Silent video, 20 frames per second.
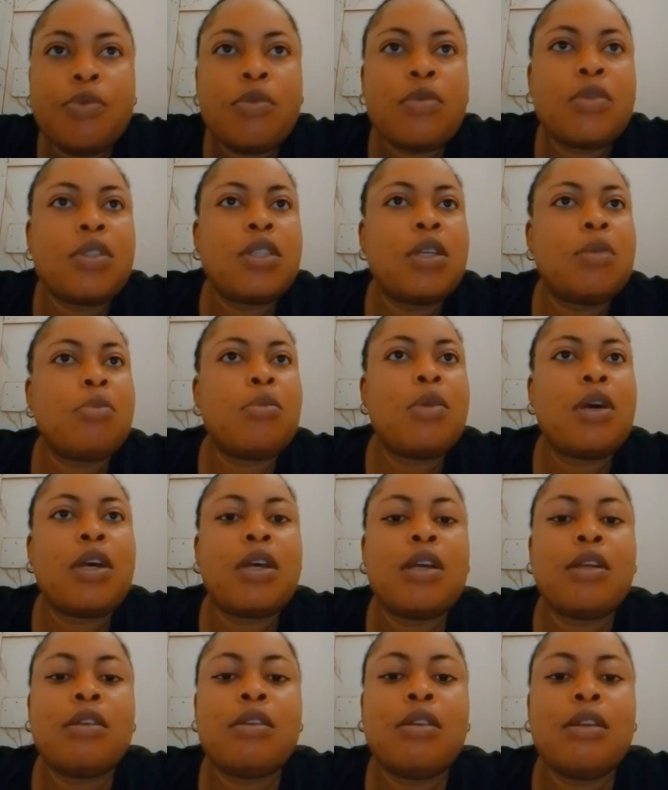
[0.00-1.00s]
they
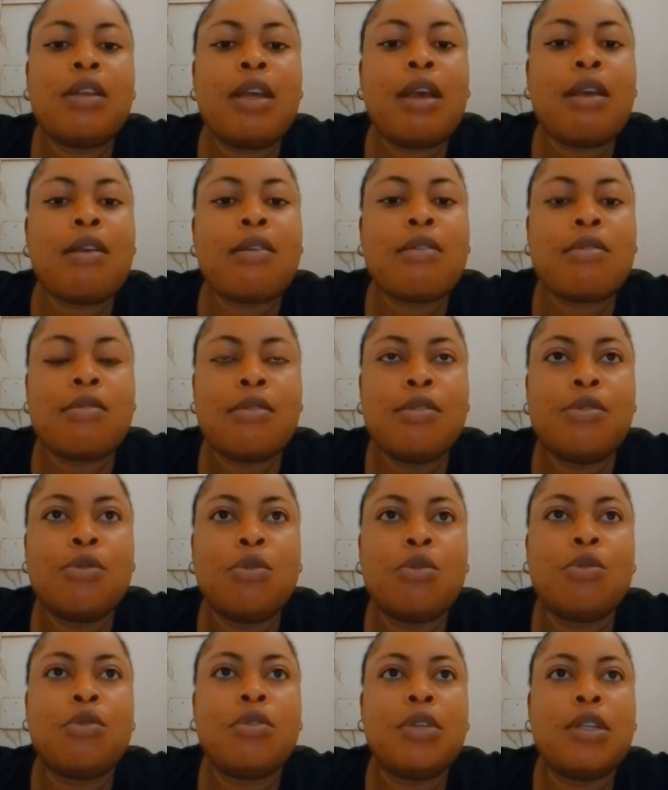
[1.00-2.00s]
might like,
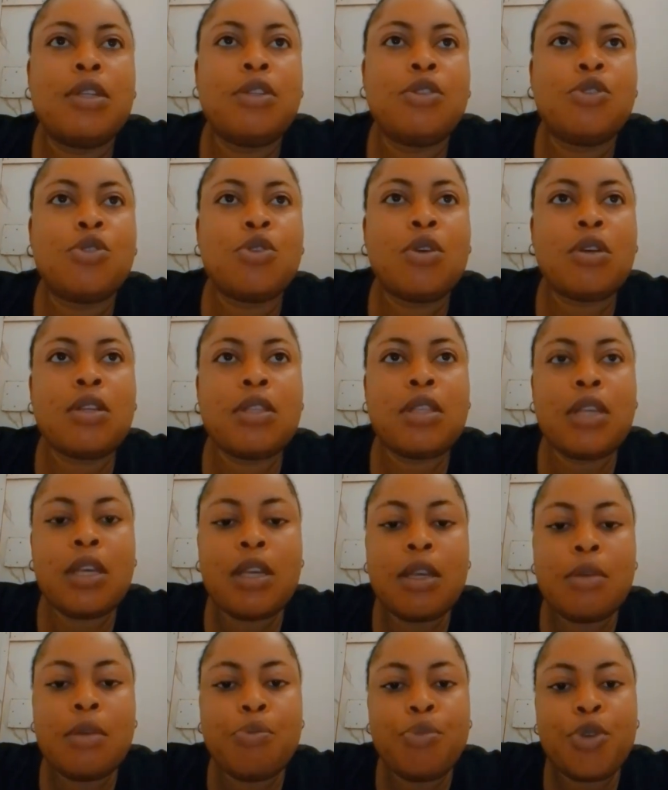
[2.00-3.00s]
enjoy
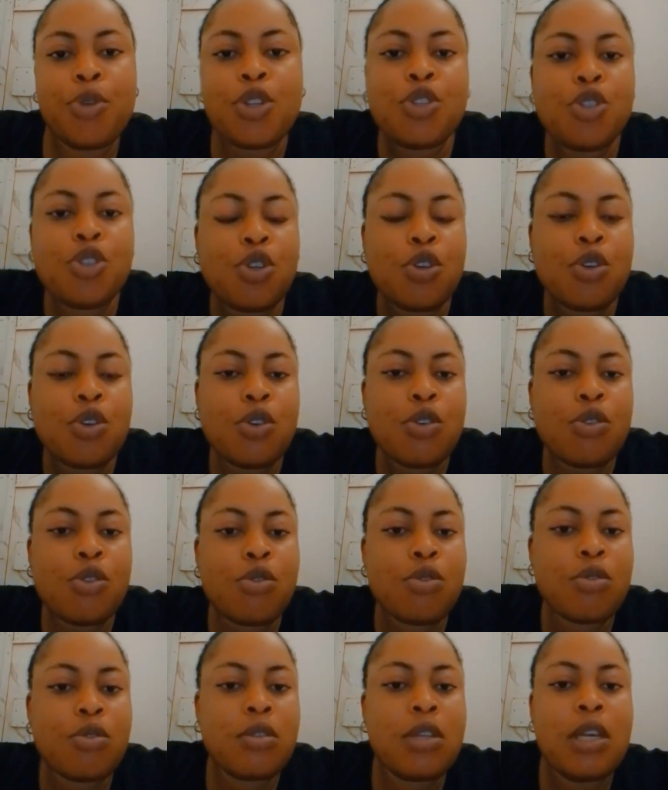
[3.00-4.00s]
taking
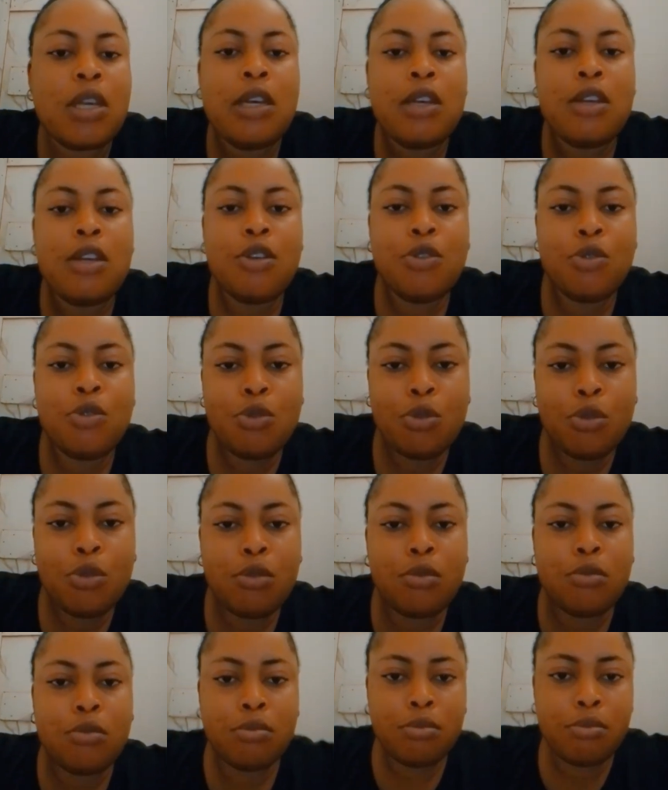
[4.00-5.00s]
pictures,
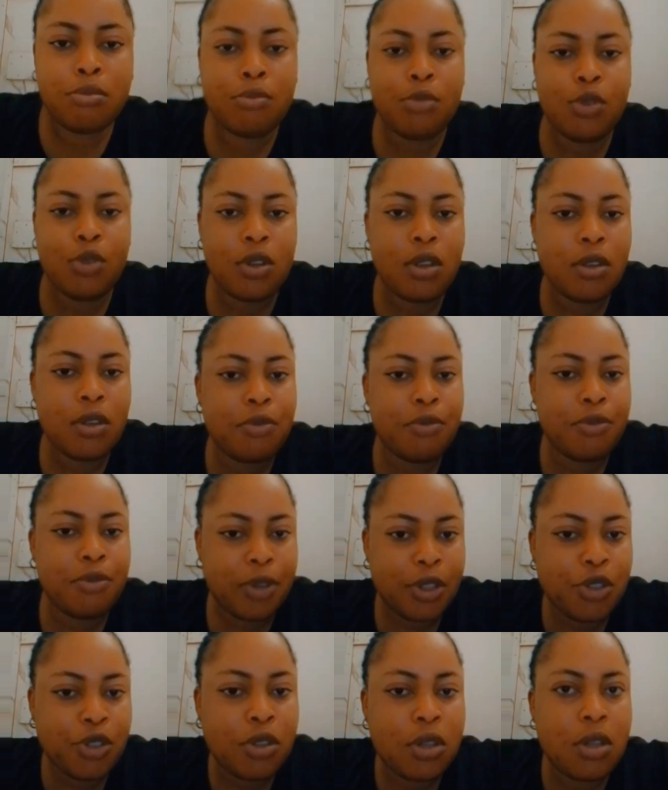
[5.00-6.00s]
looking
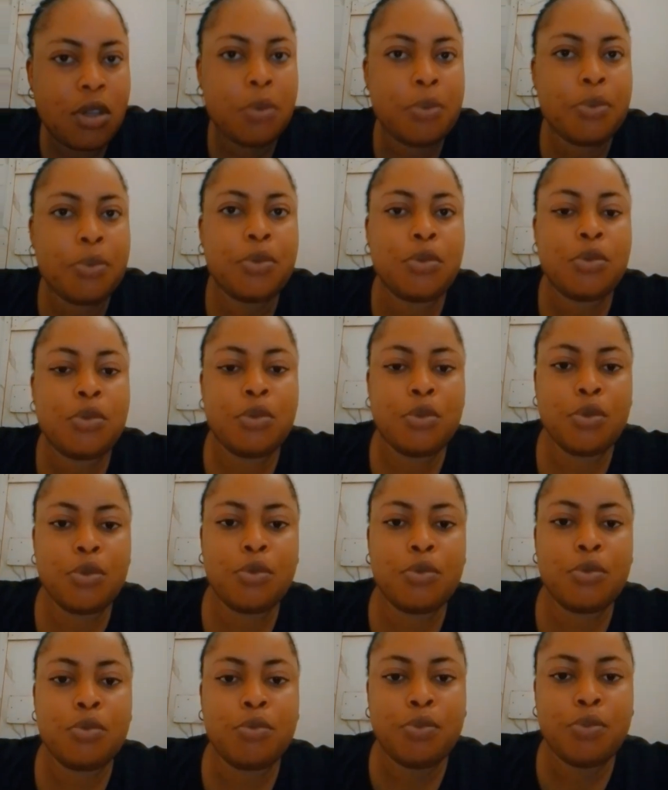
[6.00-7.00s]

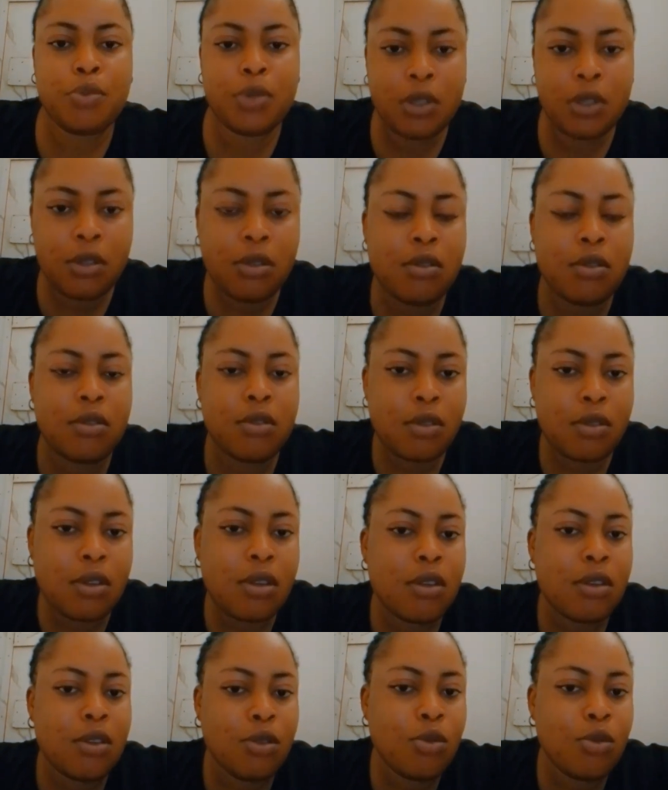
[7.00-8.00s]
fashionable, being,
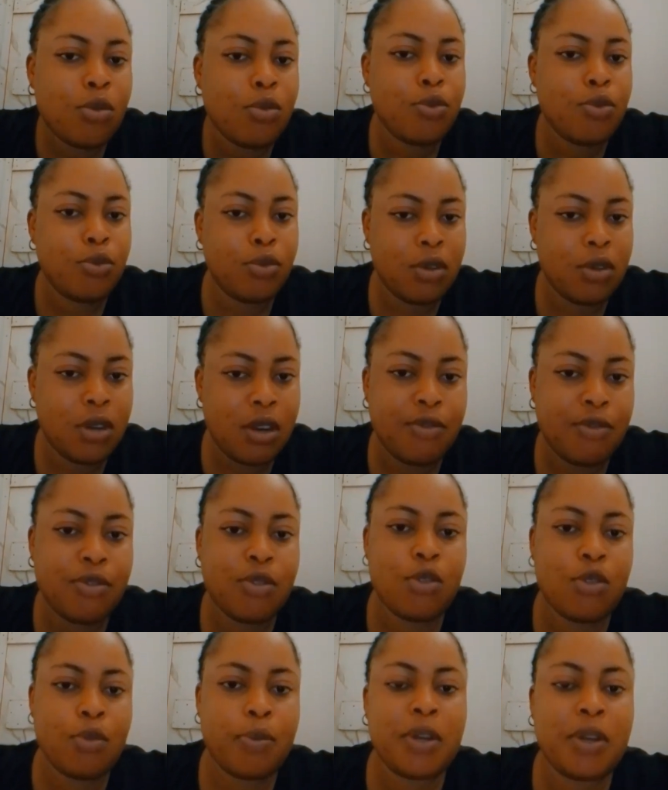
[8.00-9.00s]

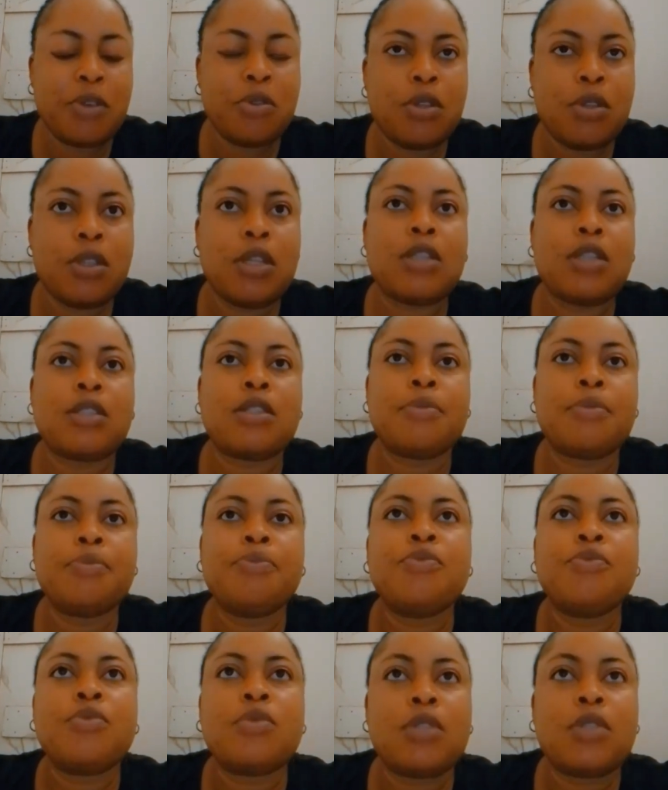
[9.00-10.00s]
level up and all that.
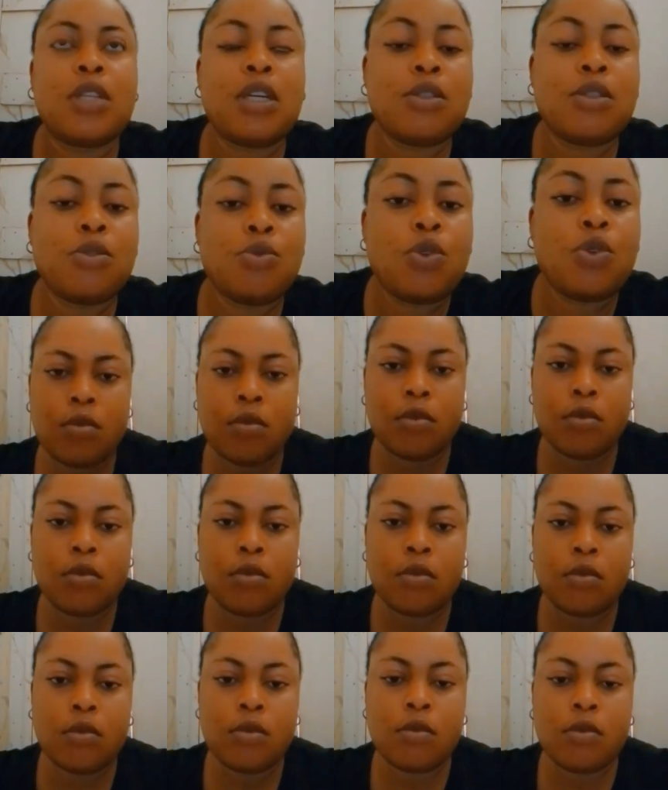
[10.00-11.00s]
That's what.
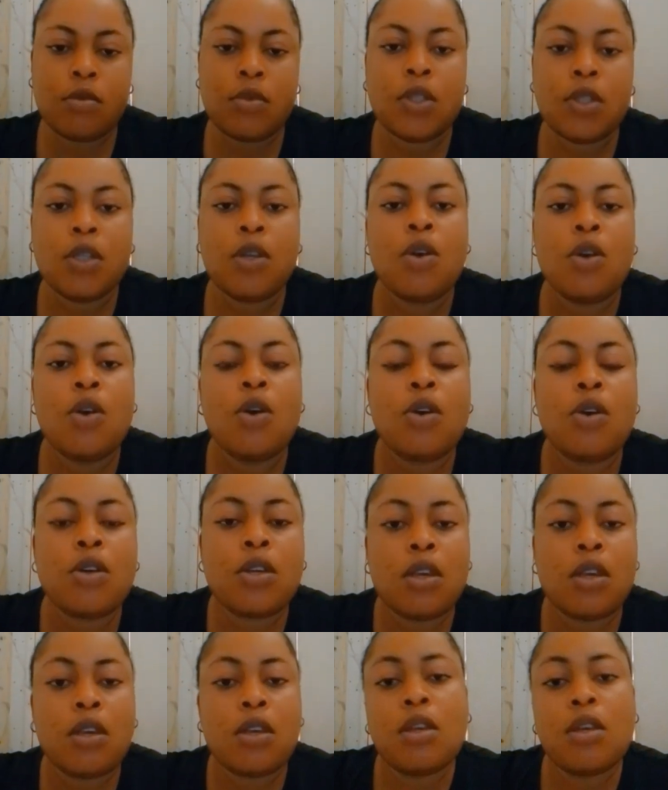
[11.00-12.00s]

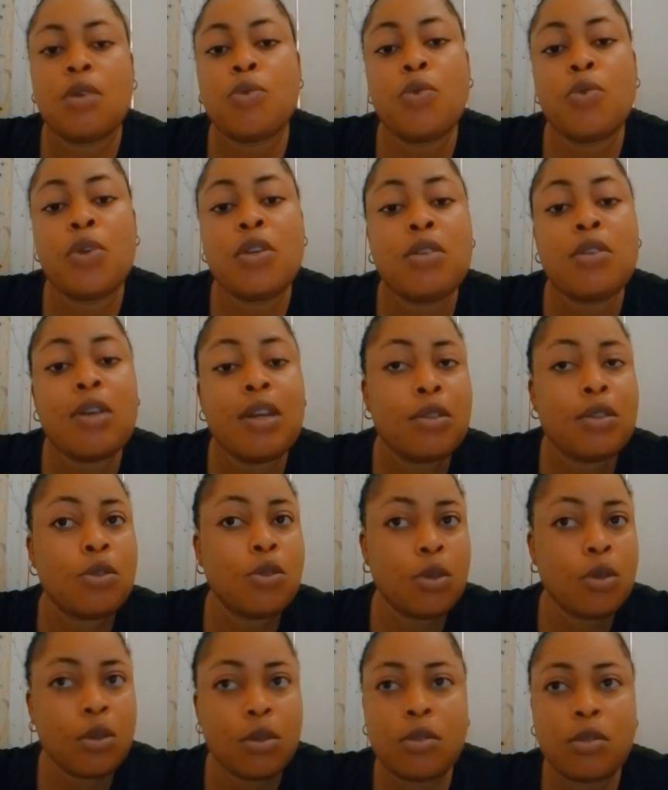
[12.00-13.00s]
Okay, yeah, when you are
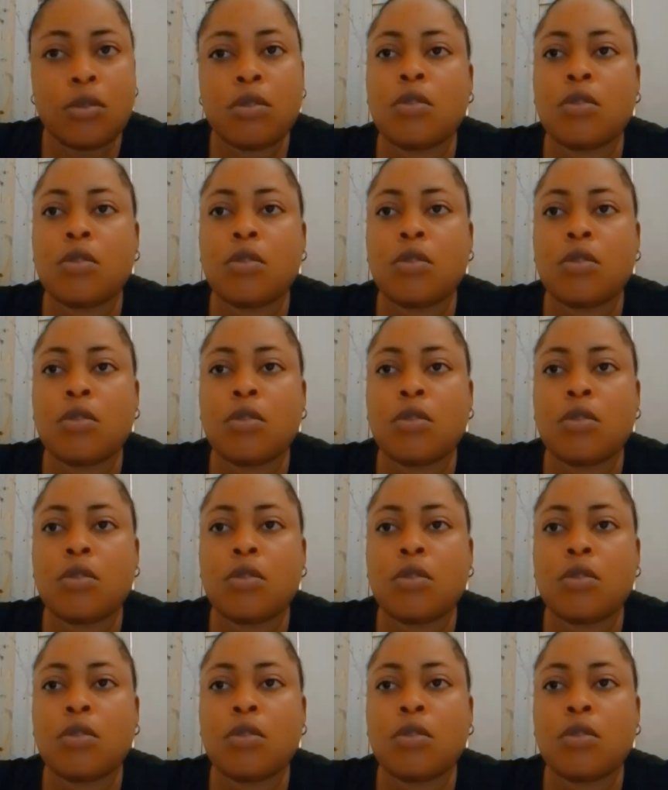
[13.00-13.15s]
done,